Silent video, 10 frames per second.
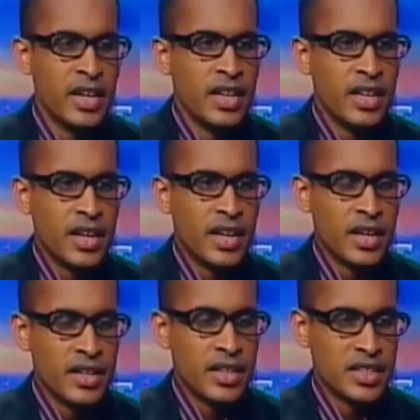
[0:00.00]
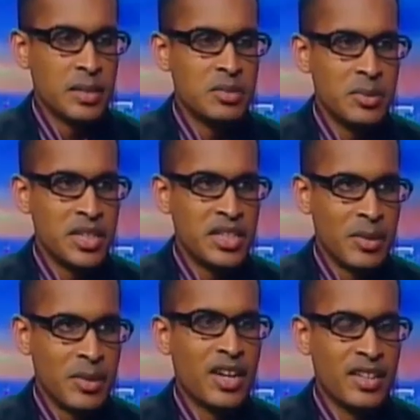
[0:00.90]
there seems to be a
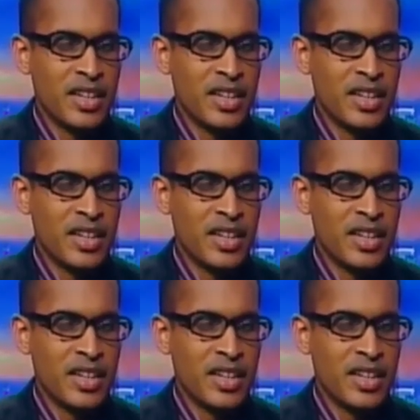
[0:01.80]
demand.